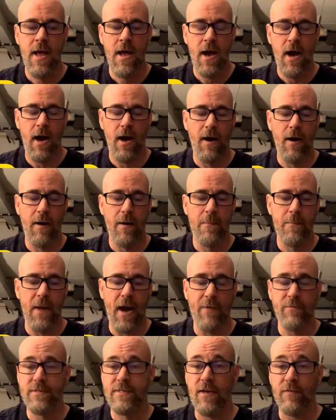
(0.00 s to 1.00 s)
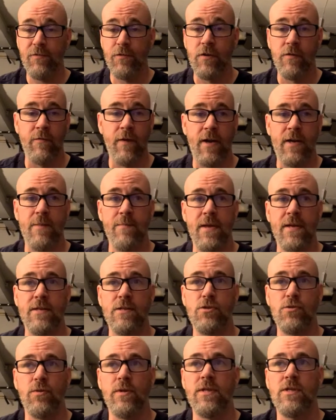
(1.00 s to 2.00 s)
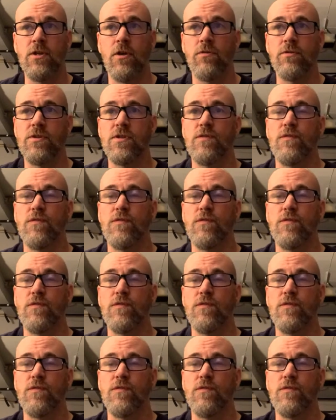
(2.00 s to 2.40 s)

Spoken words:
I would definitely recommend it to adults